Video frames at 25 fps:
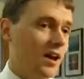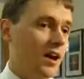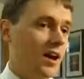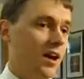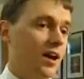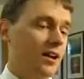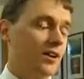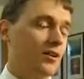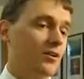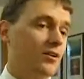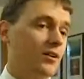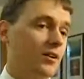
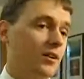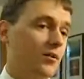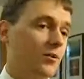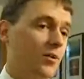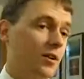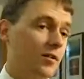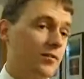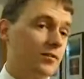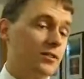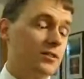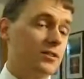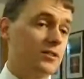I currently
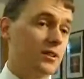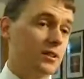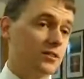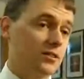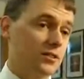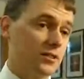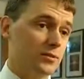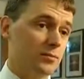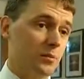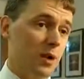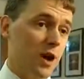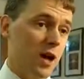work for the
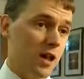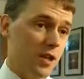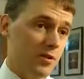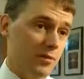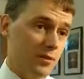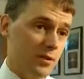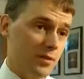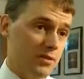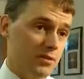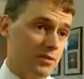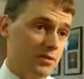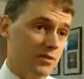Scottish
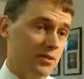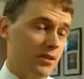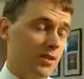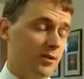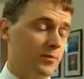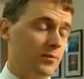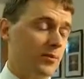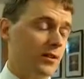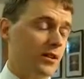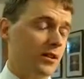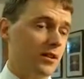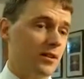Parliament and
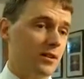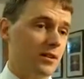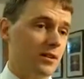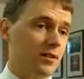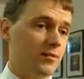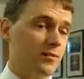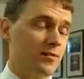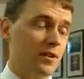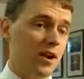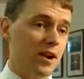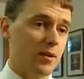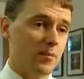I'm the
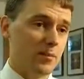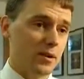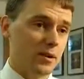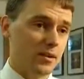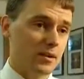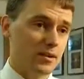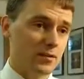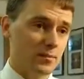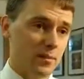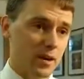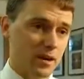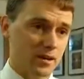
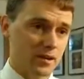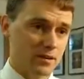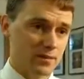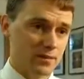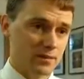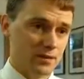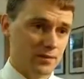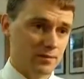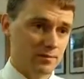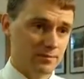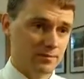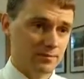Environmental
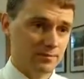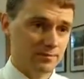Manager.